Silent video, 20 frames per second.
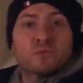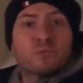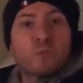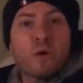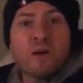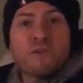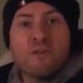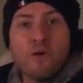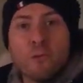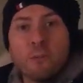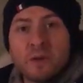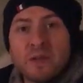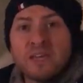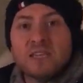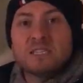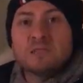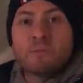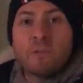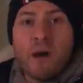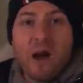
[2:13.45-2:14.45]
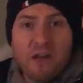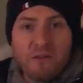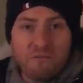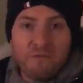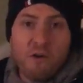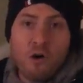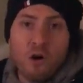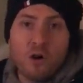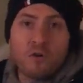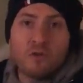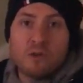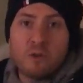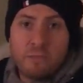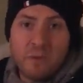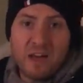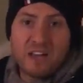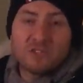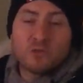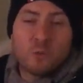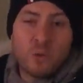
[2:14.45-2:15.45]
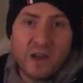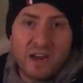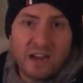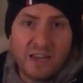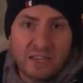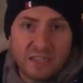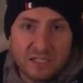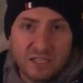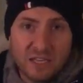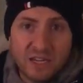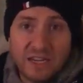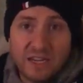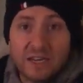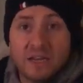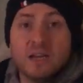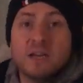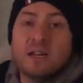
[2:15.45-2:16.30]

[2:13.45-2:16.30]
Spray foam is by far the best way to insulate.